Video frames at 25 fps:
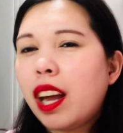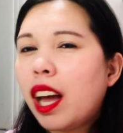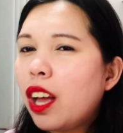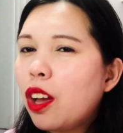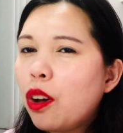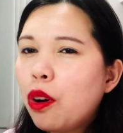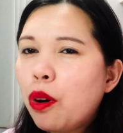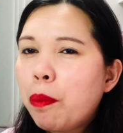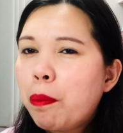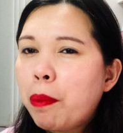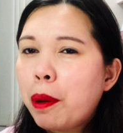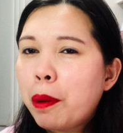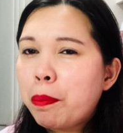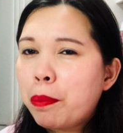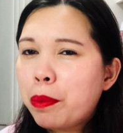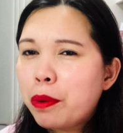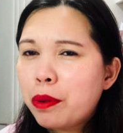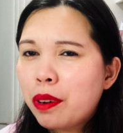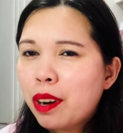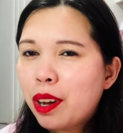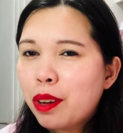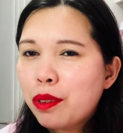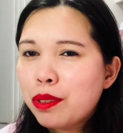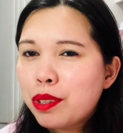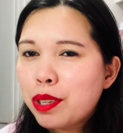I hope I
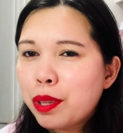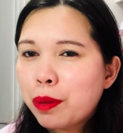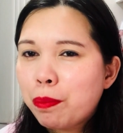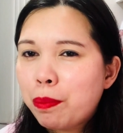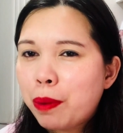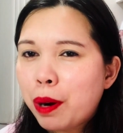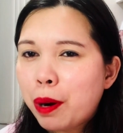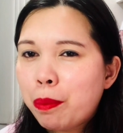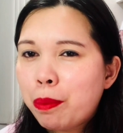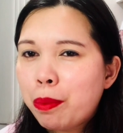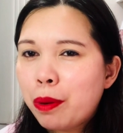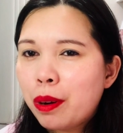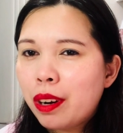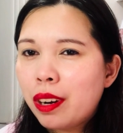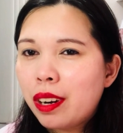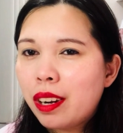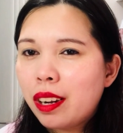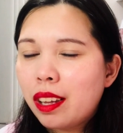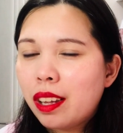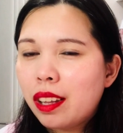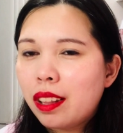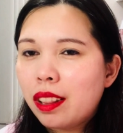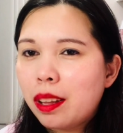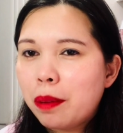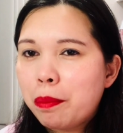pronounce it
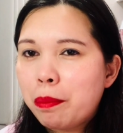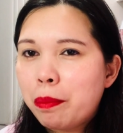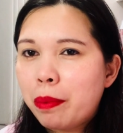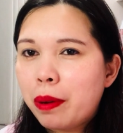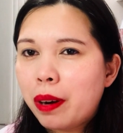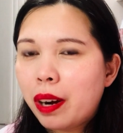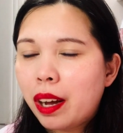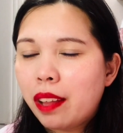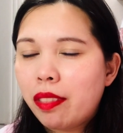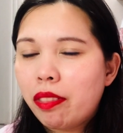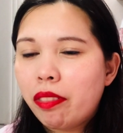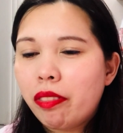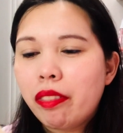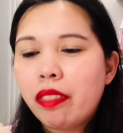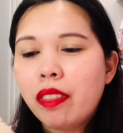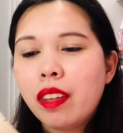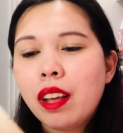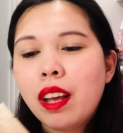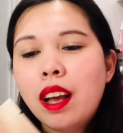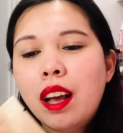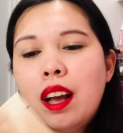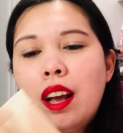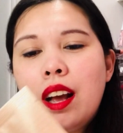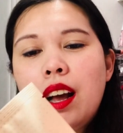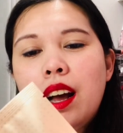properly, the brand.
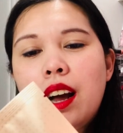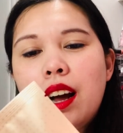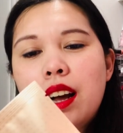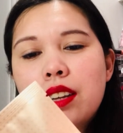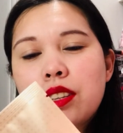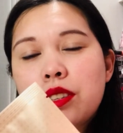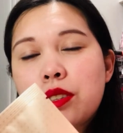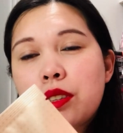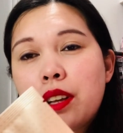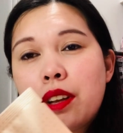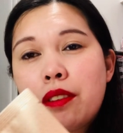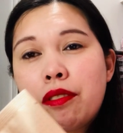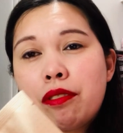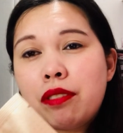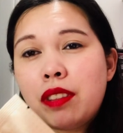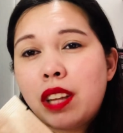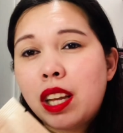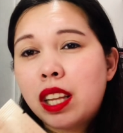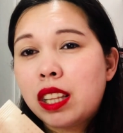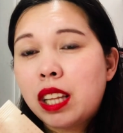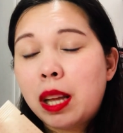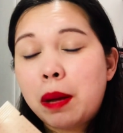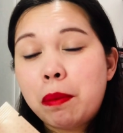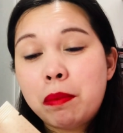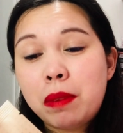If
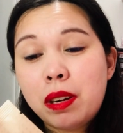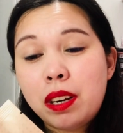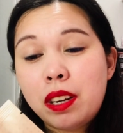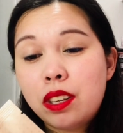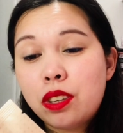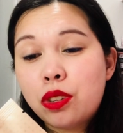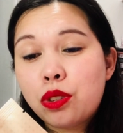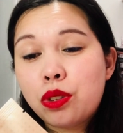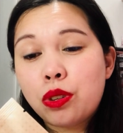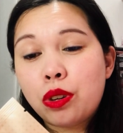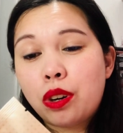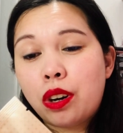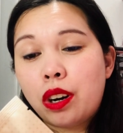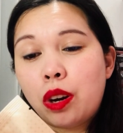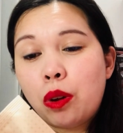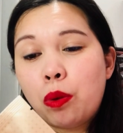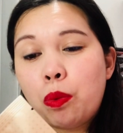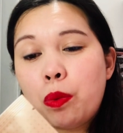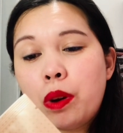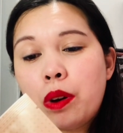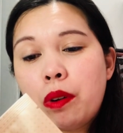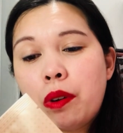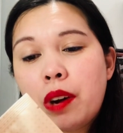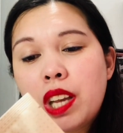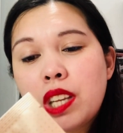not, I'm really sorry.
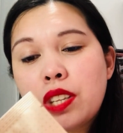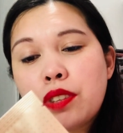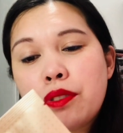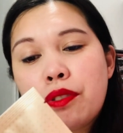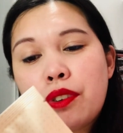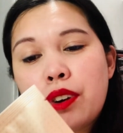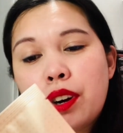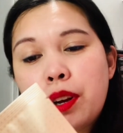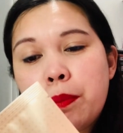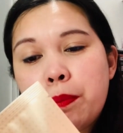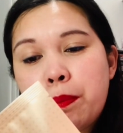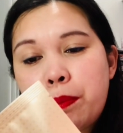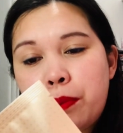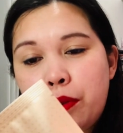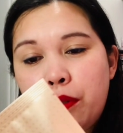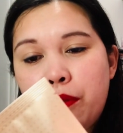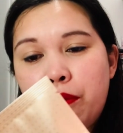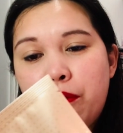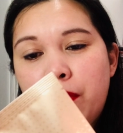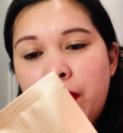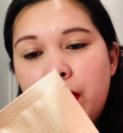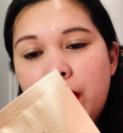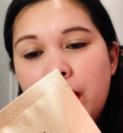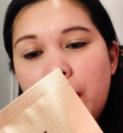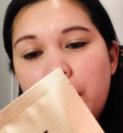We race for
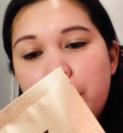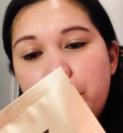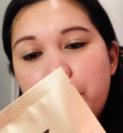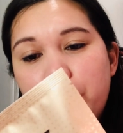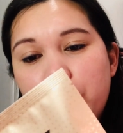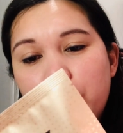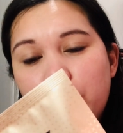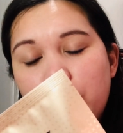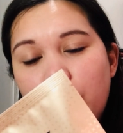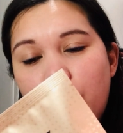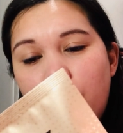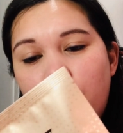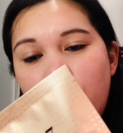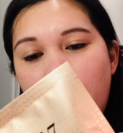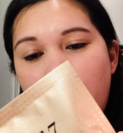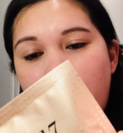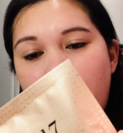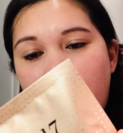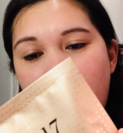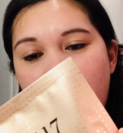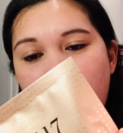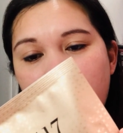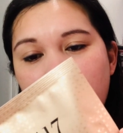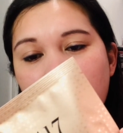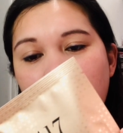improvement and put all
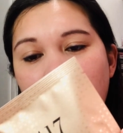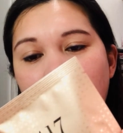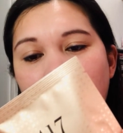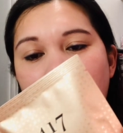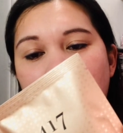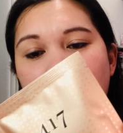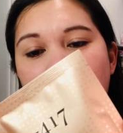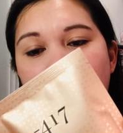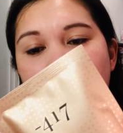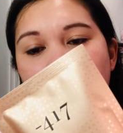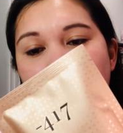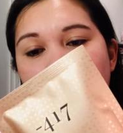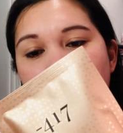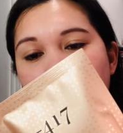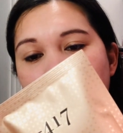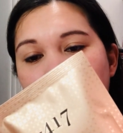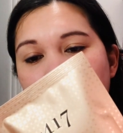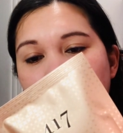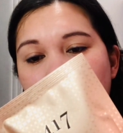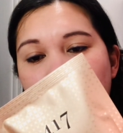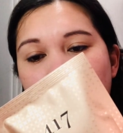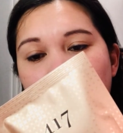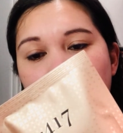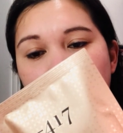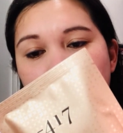heart in
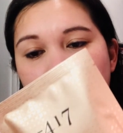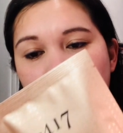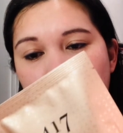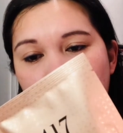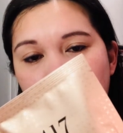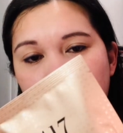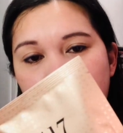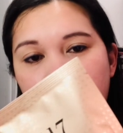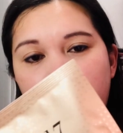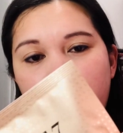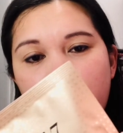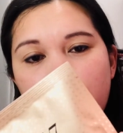everything we do.